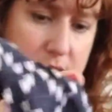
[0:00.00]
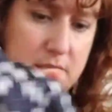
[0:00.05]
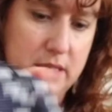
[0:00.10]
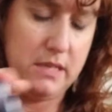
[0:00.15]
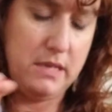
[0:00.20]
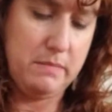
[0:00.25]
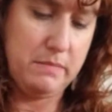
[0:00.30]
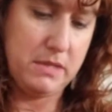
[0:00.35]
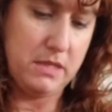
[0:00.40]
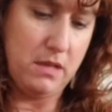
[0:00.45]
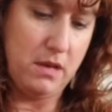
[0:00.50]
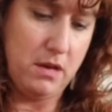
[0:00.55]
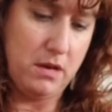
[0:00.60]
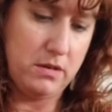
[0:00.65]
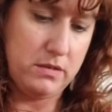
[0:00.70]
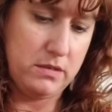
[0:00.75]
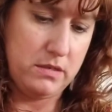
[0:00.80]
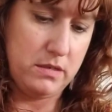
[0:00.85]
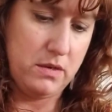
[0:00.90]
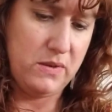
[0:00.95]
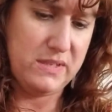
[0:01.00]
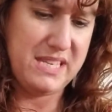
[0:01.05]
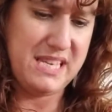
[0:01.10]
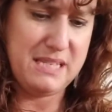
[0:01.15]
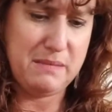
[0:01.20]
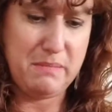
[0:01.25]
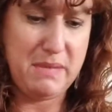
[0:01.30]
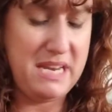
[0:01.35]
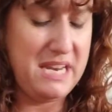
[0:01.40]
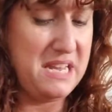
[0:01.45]
seems large. Oh, it
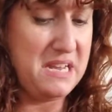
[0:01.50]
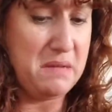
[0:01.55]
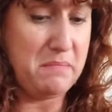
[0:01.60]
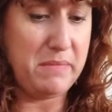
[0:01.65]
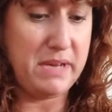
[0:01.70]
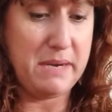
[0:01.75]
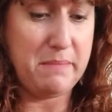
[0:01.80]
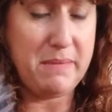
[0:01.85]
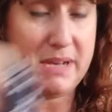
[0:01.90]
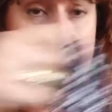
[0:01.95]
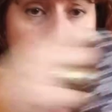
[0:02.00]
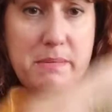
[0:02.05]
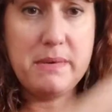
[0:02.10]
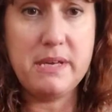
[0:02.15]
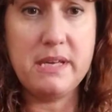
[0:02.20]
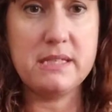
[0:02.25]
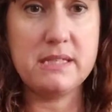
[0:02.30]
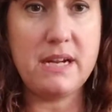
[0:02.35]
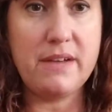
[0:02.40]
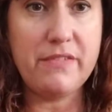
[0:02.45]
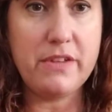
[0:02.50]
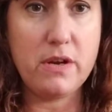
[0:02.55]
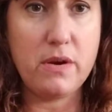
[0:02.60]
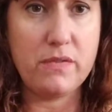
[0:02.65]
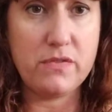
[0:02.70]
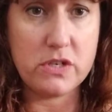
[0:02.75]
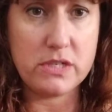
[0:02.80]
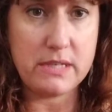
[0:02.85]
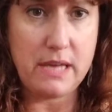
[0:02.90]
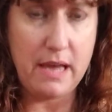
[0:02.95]
says medium, but it must be. It's definitely
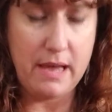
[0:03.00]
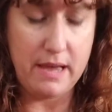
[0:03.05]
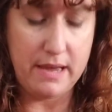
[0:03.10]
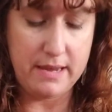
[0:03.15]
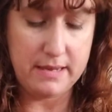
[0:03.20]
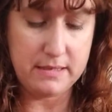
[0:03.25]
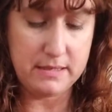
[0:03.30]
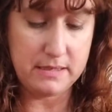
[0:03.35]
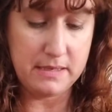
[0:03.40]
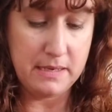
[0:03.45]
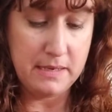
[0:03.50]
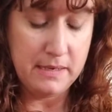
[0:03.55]
oversized.